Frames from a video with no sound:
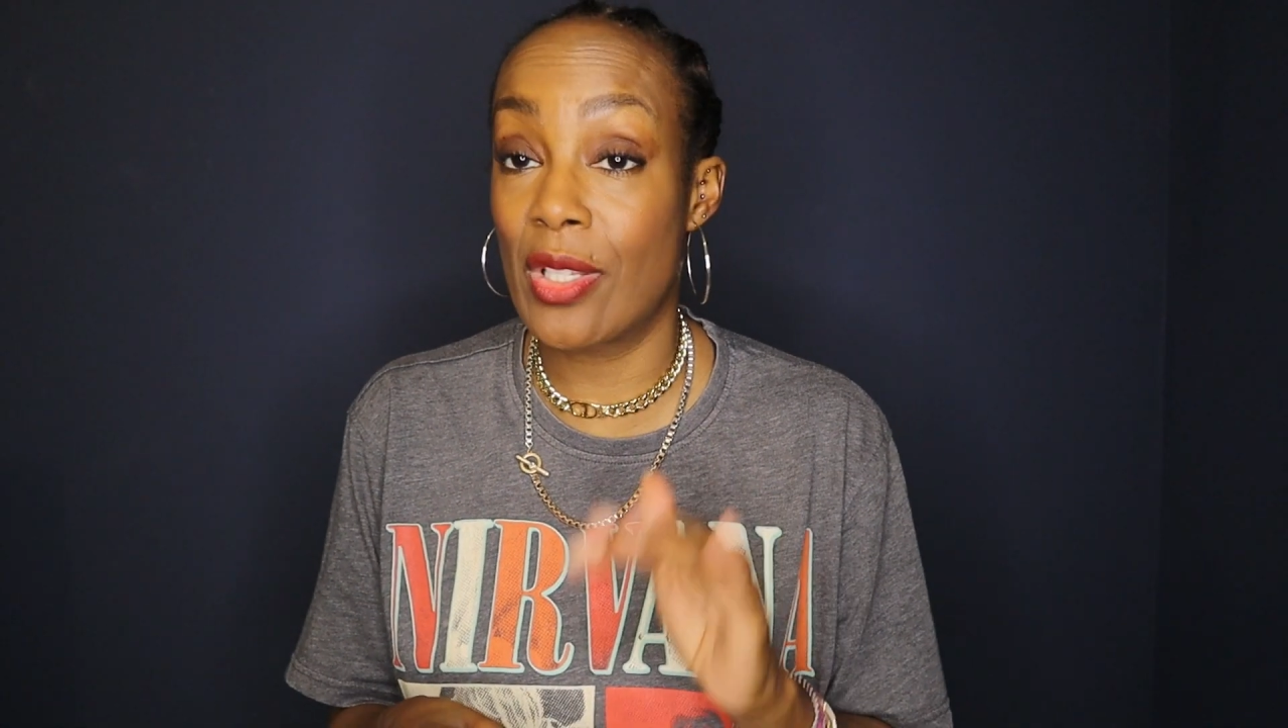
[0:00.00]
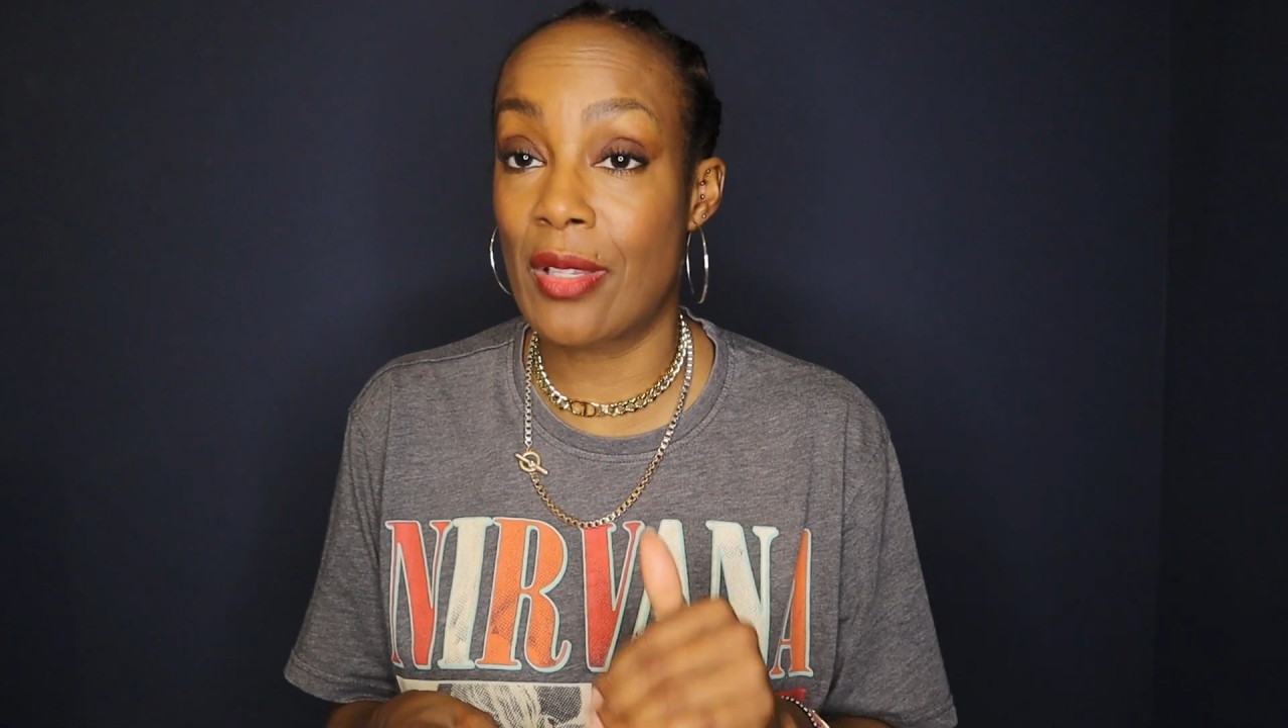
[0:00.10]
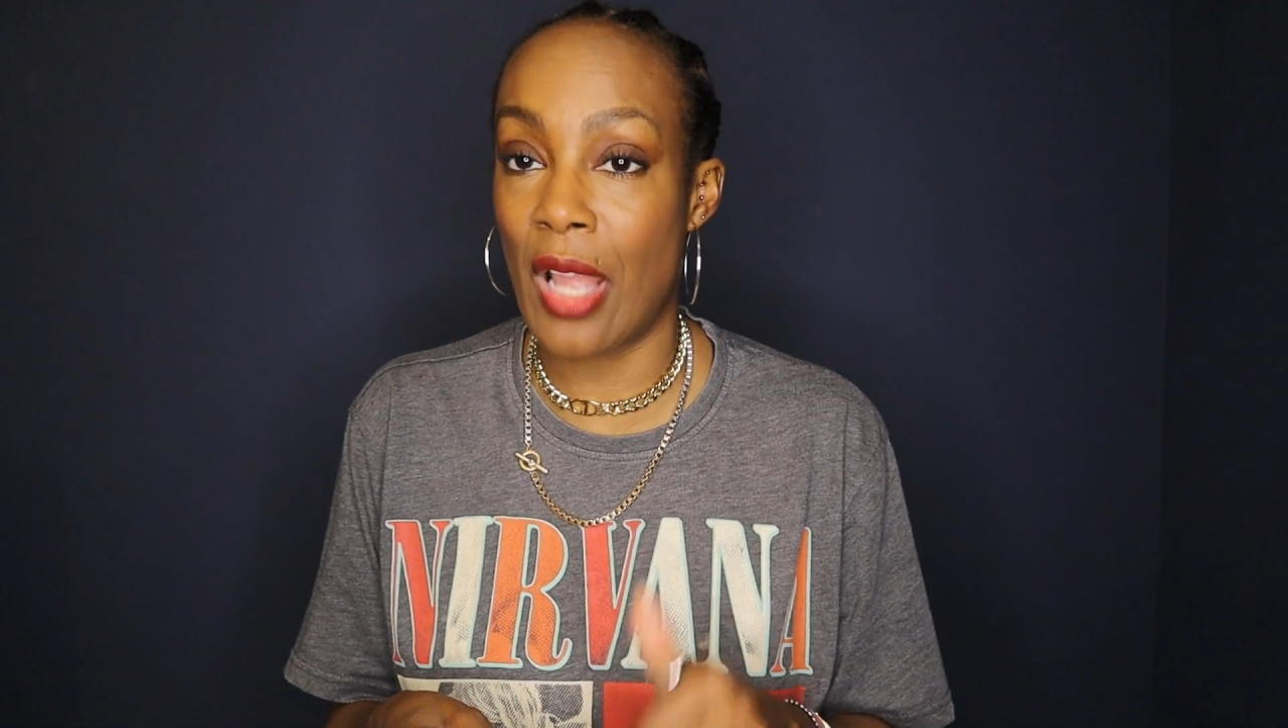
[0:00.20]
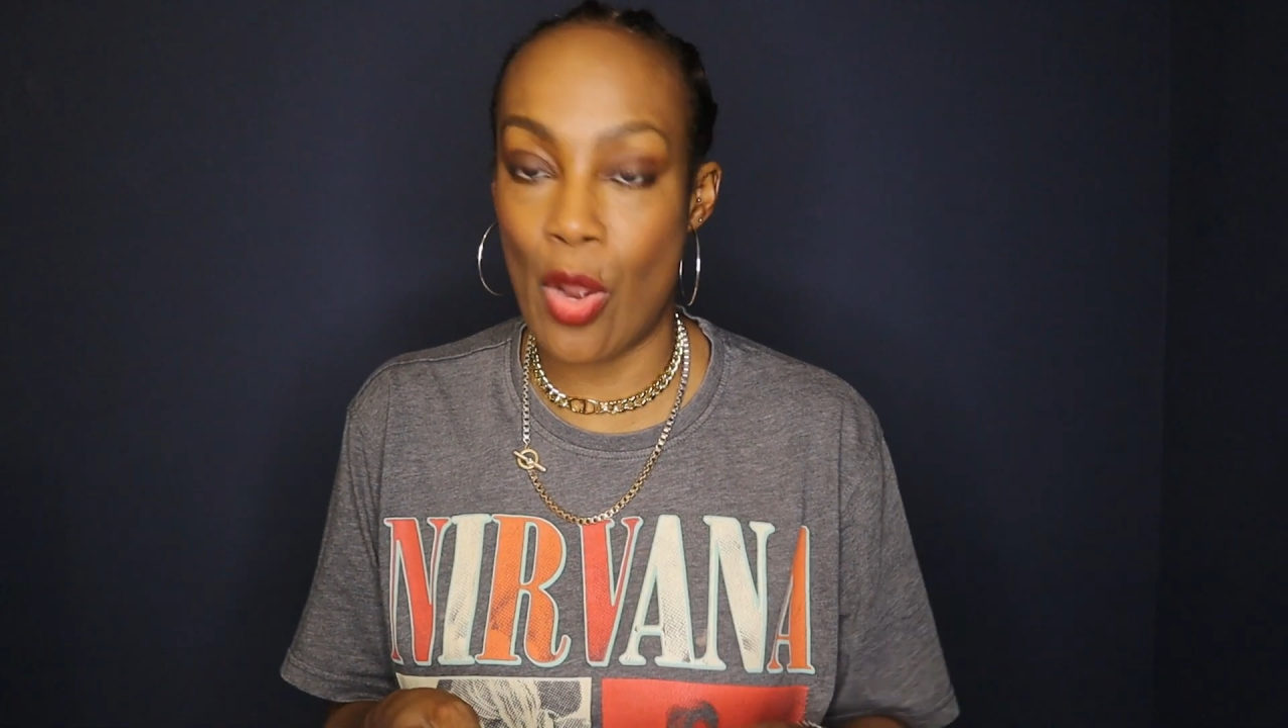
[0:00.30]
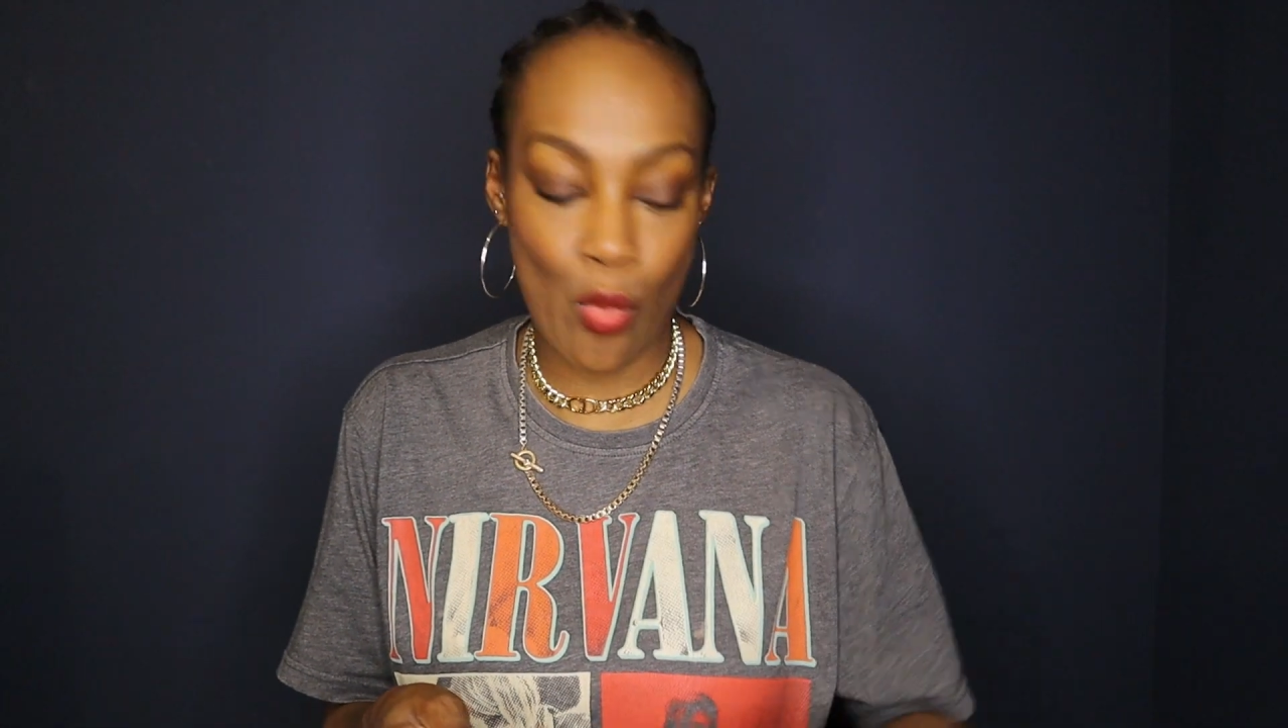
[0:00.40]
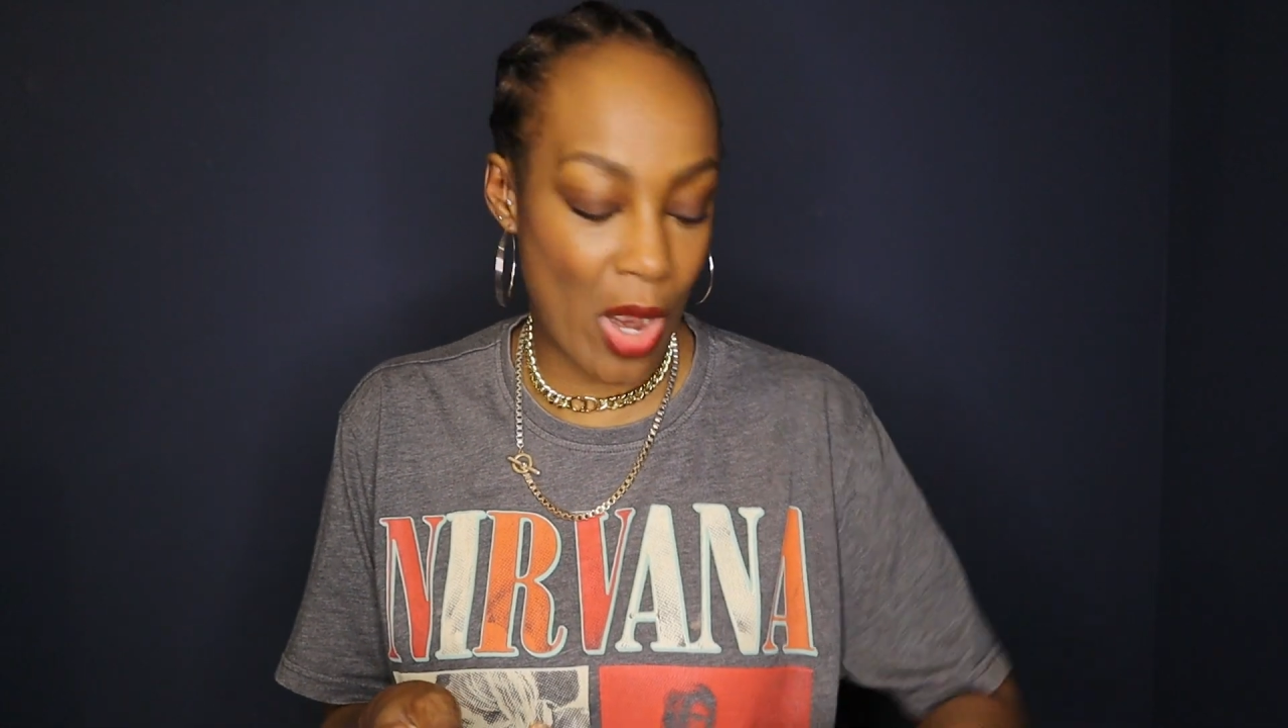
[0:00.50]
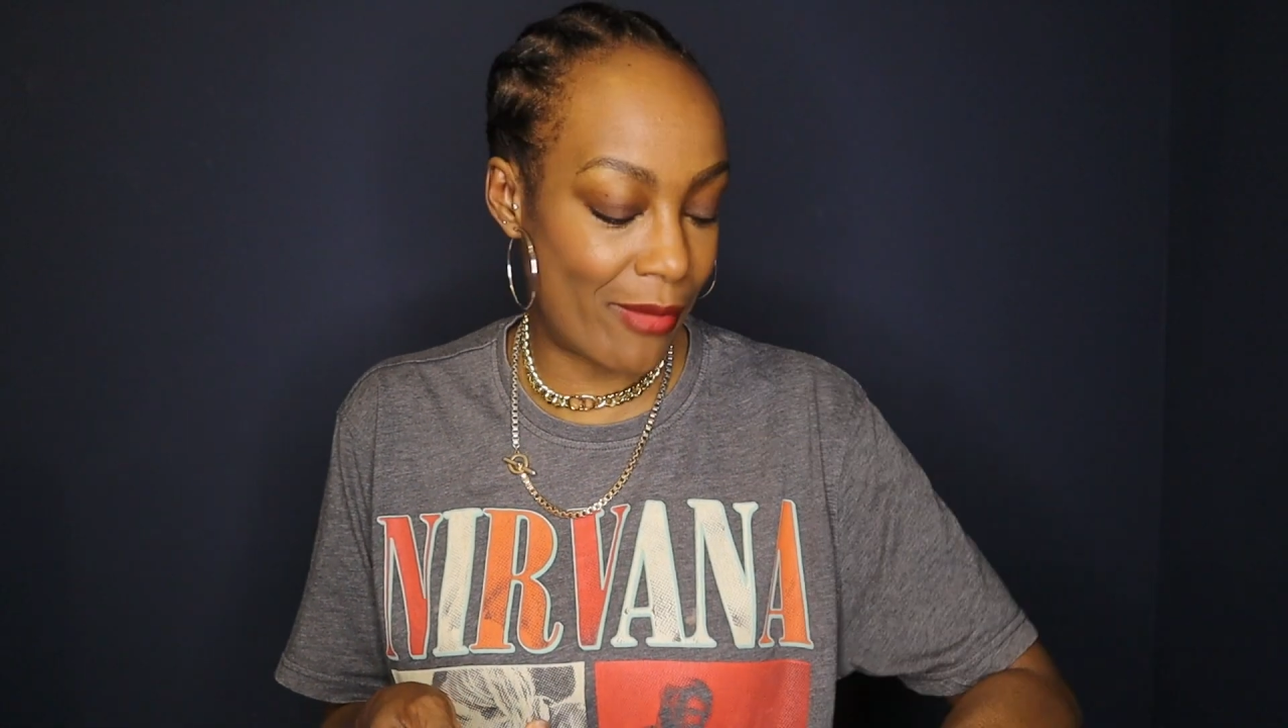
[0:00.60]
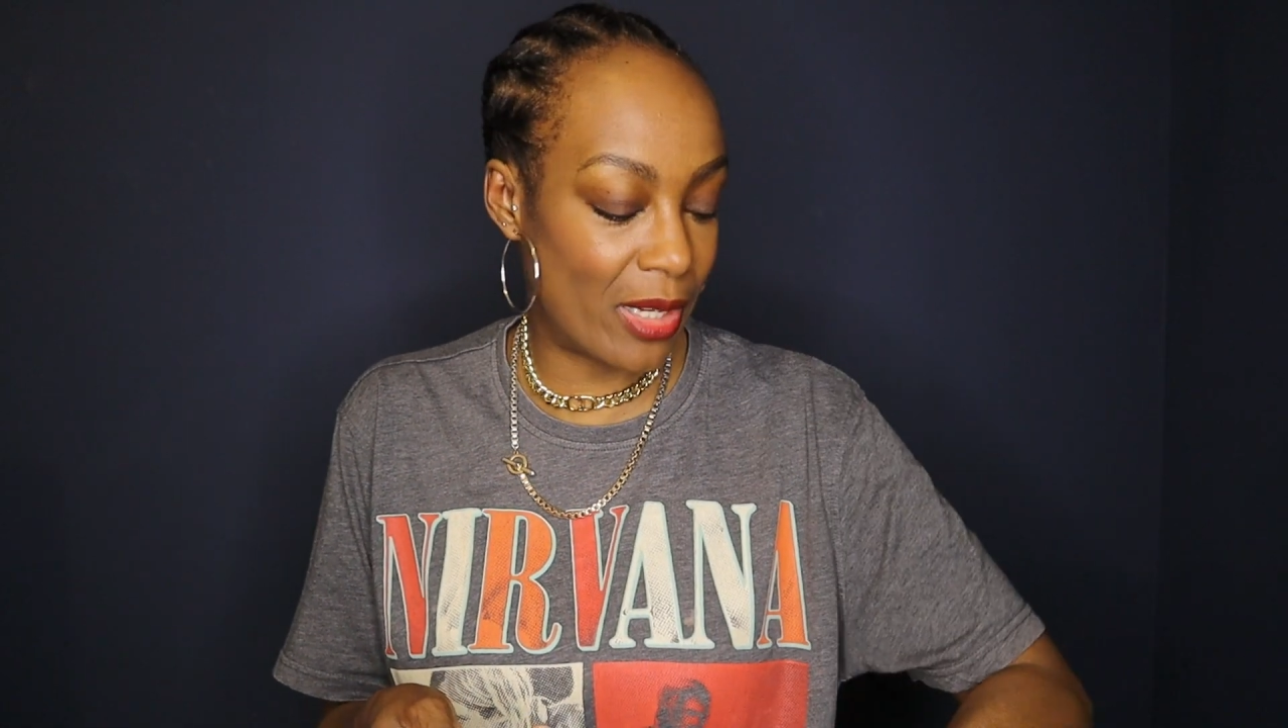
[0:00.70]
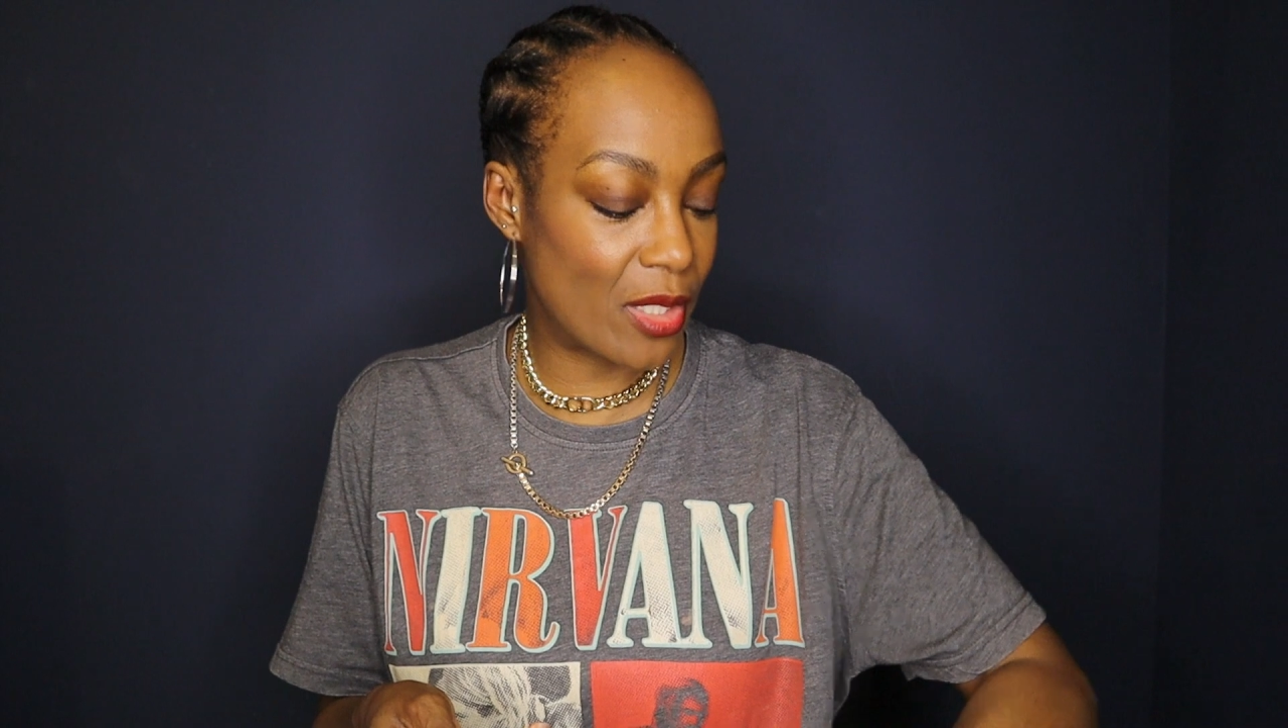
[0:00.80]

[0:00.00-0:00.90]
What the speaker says: to start wearing.